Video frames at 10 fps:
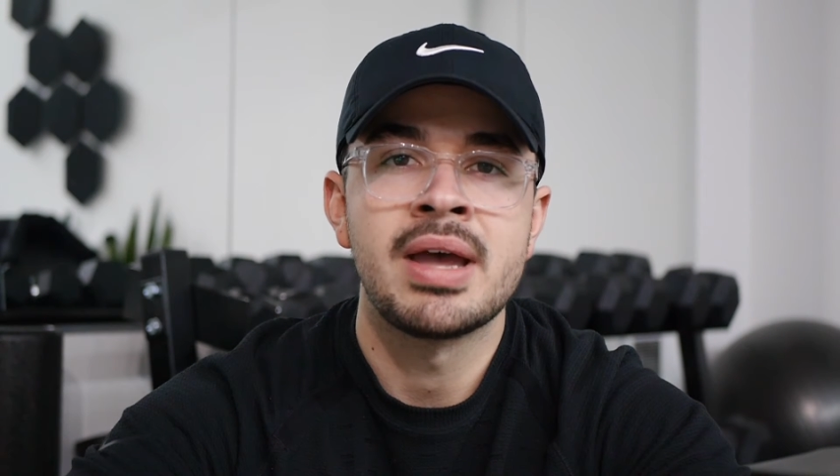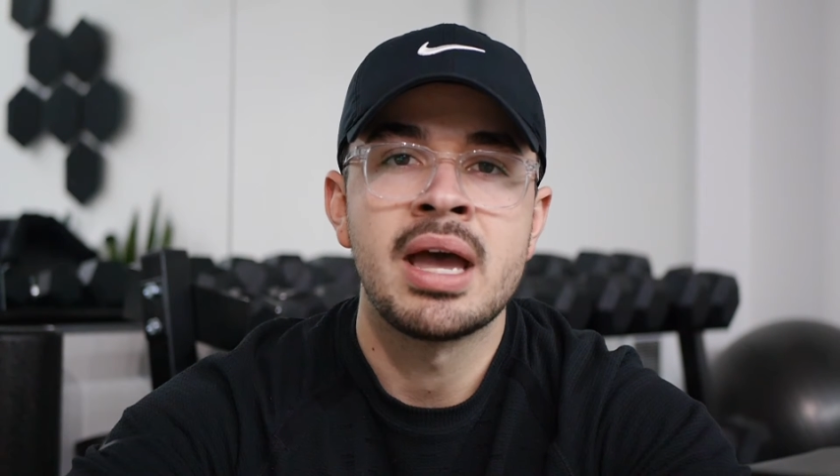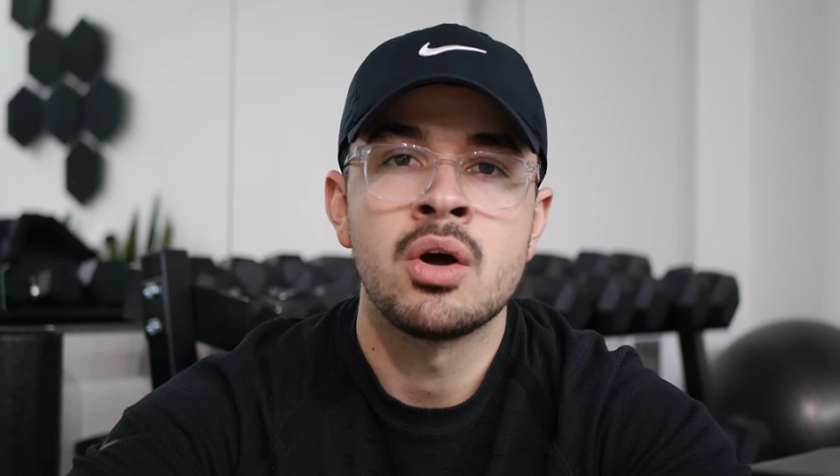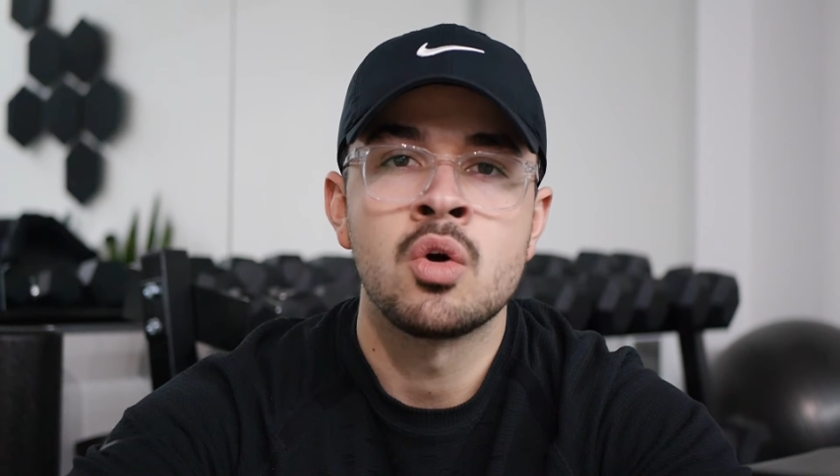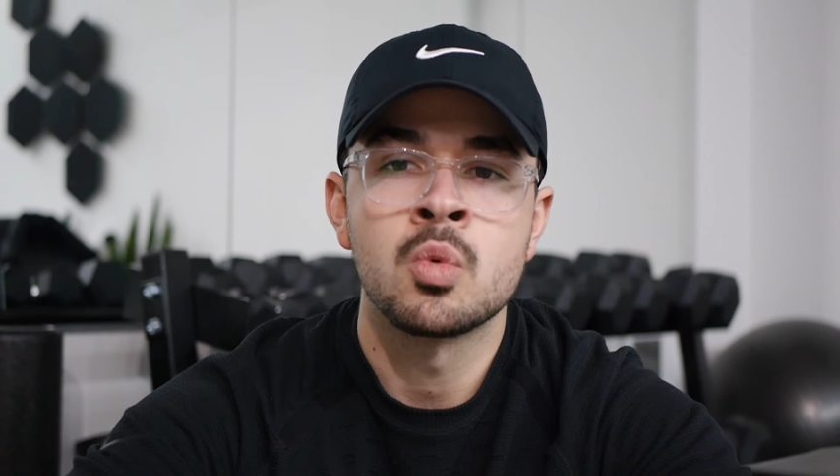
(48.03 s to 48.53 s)

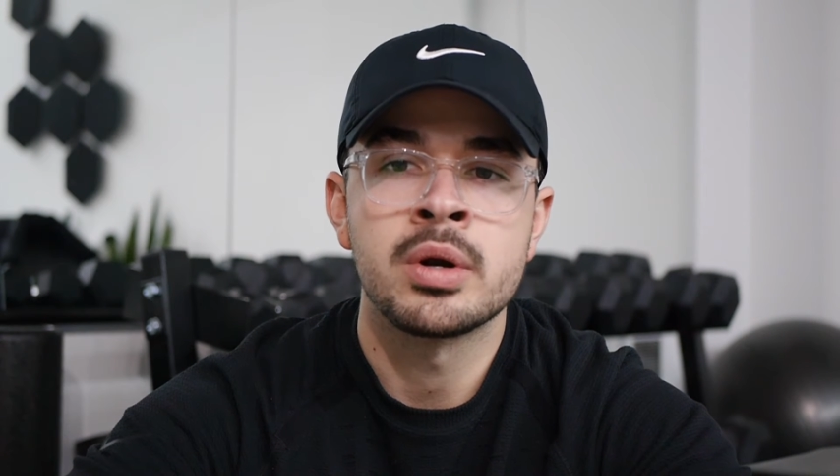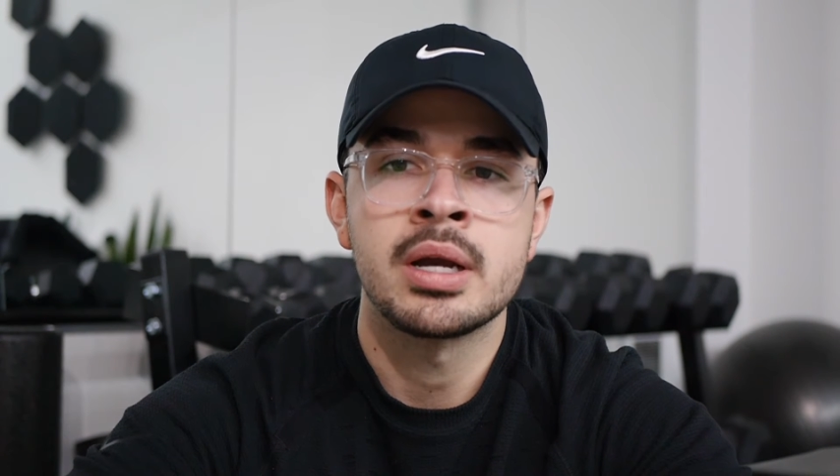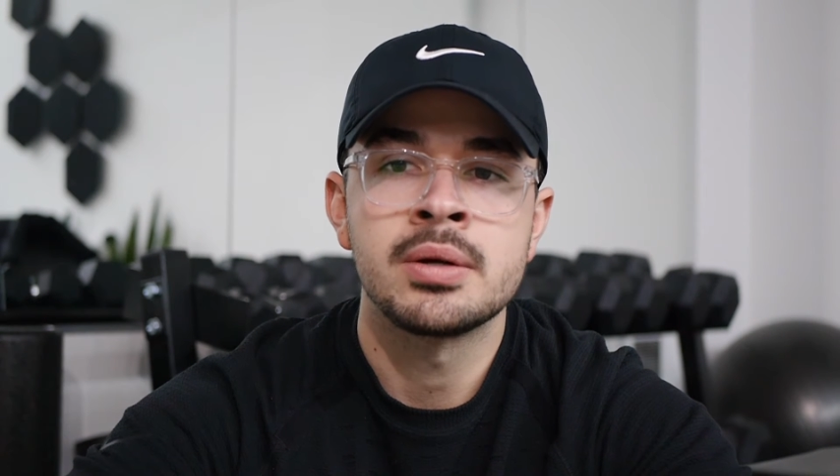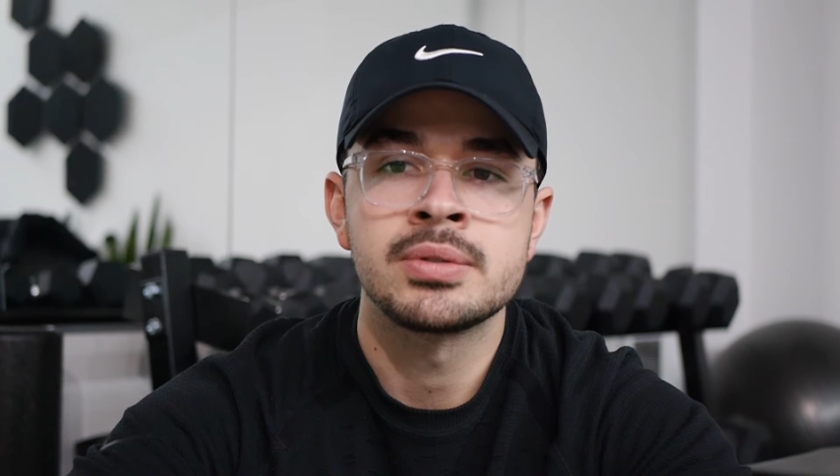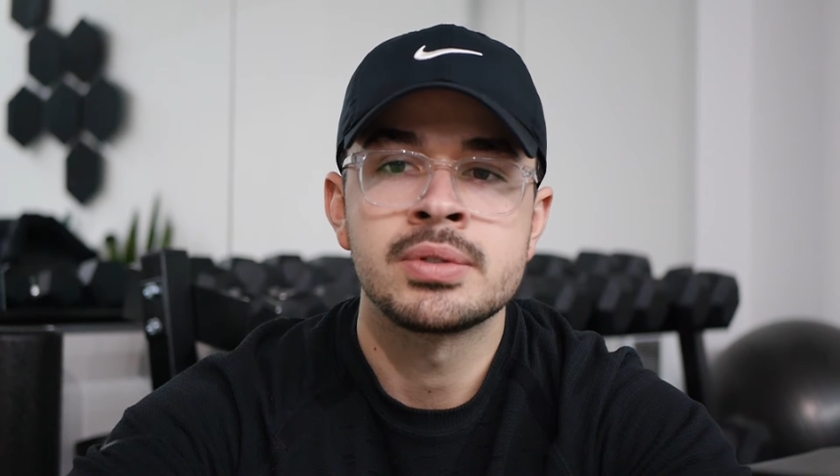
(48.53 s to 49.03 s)
at-home
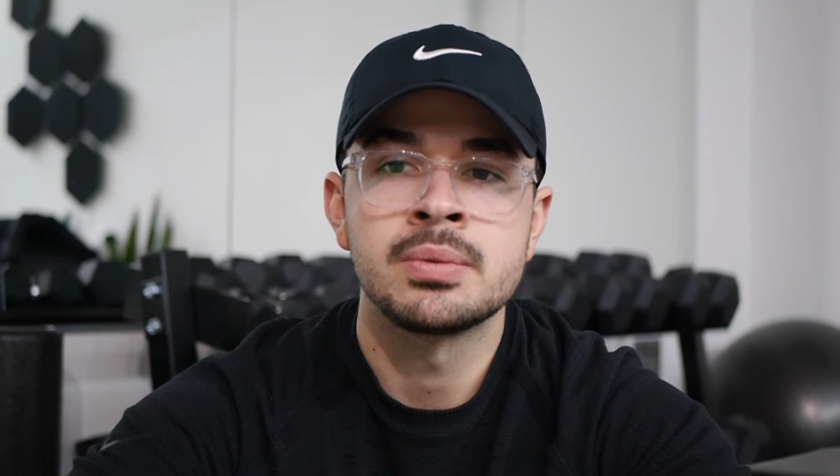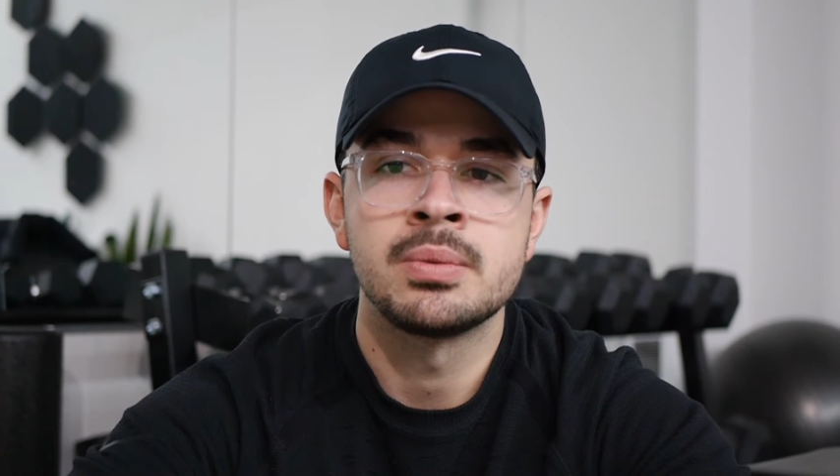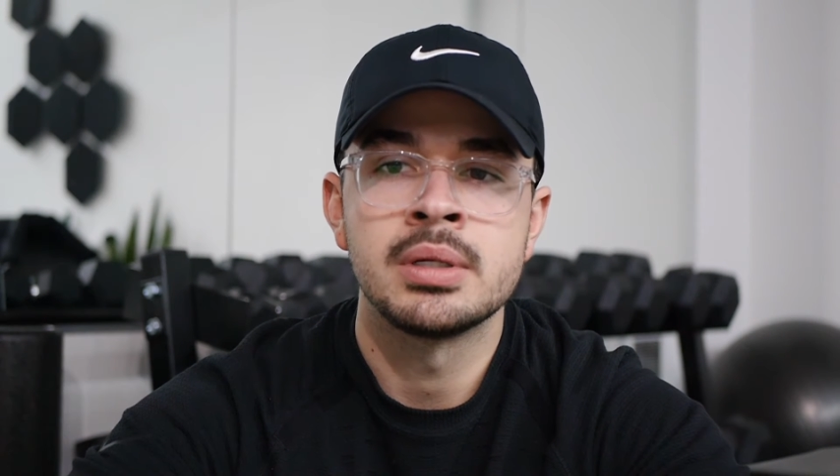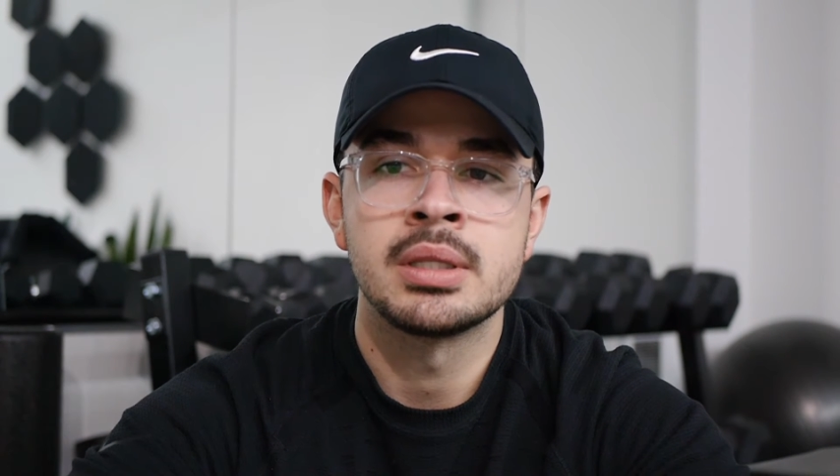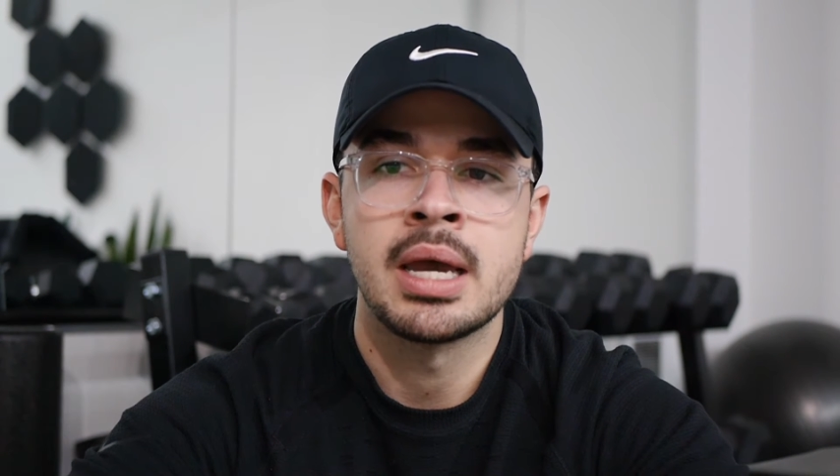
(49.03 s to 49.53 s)
workouts
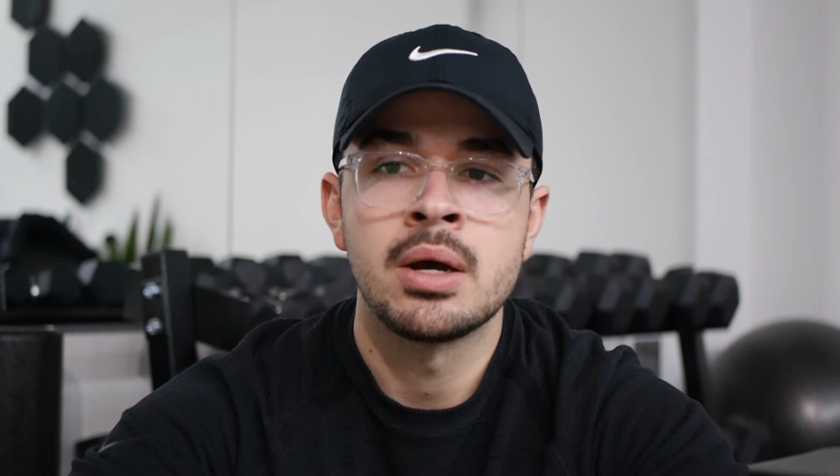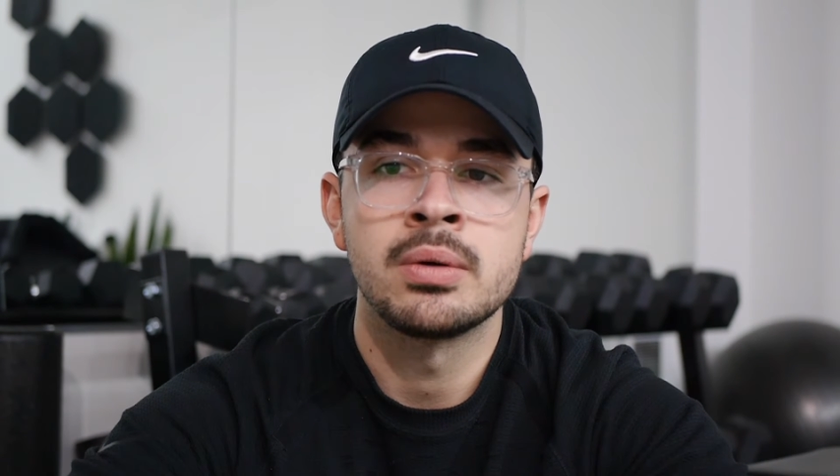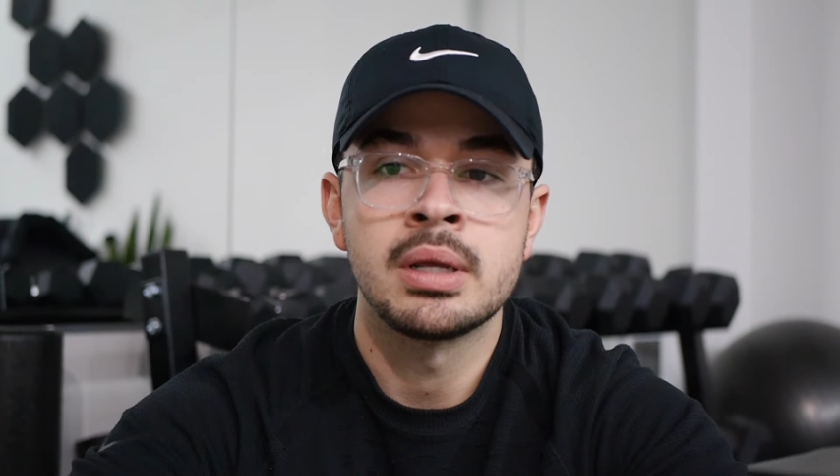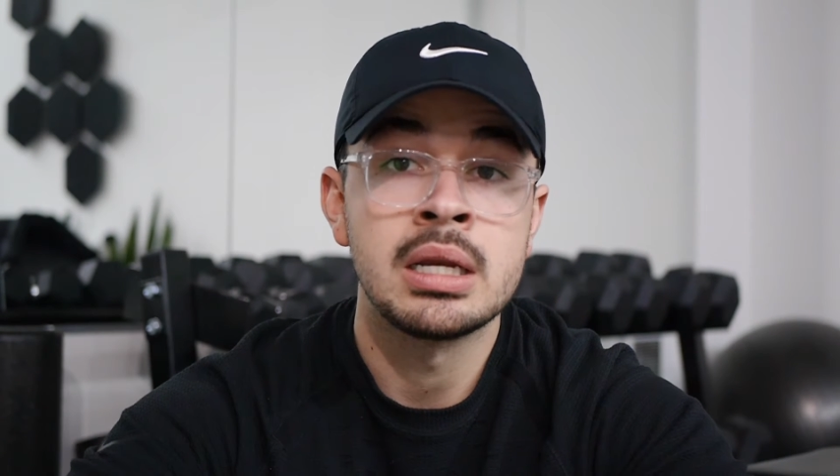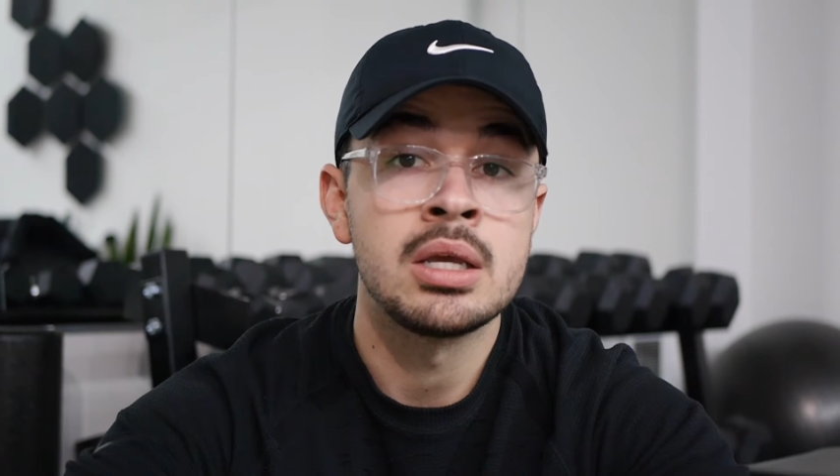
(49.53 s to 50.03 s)
without
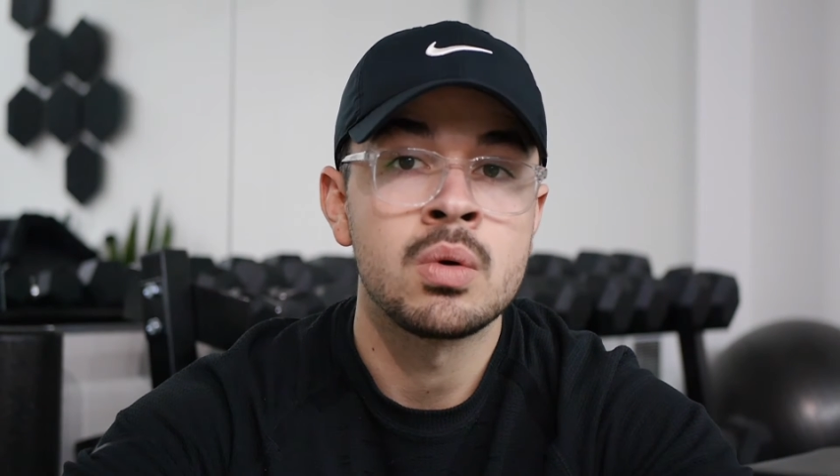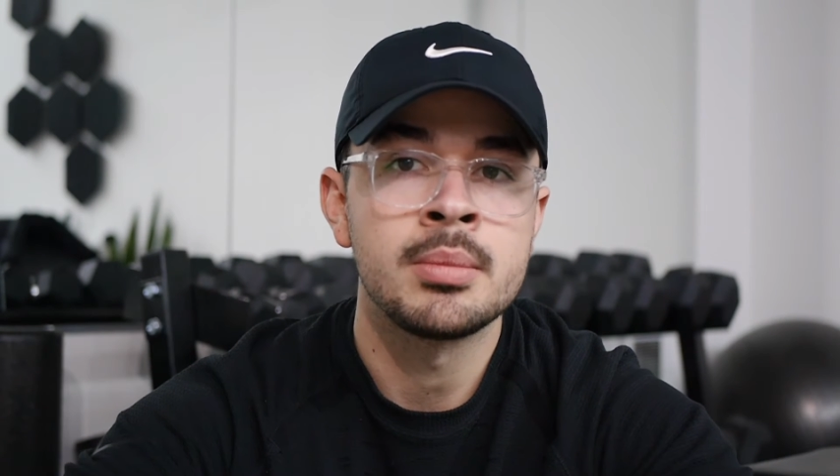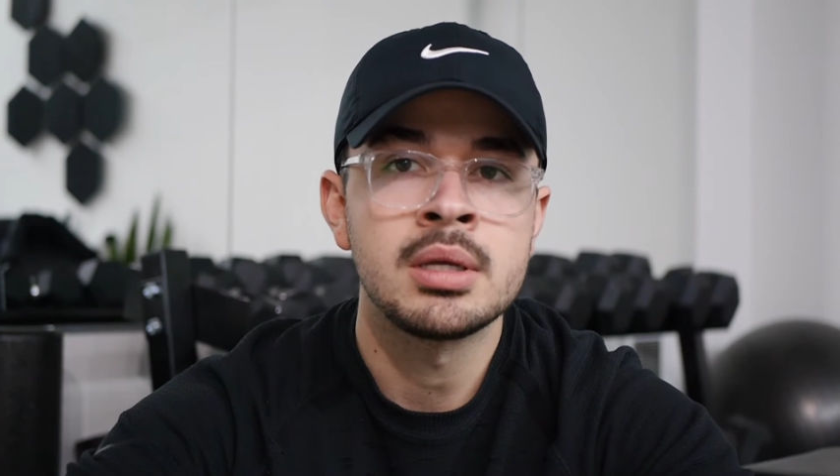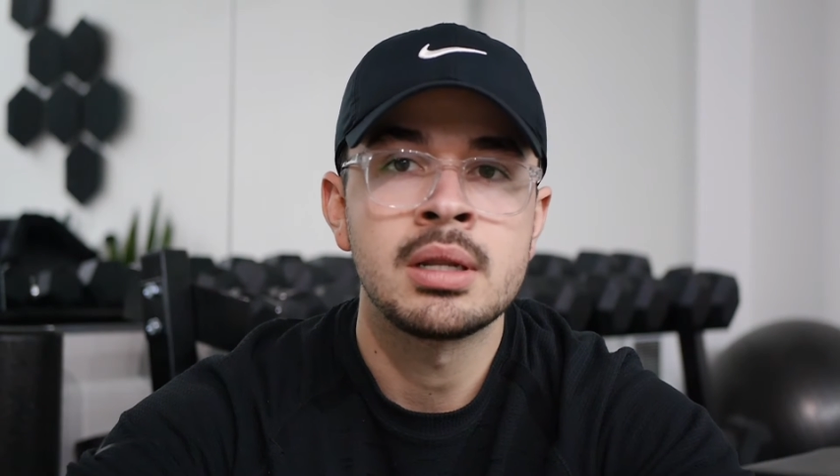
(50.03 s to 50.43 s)
any equipment,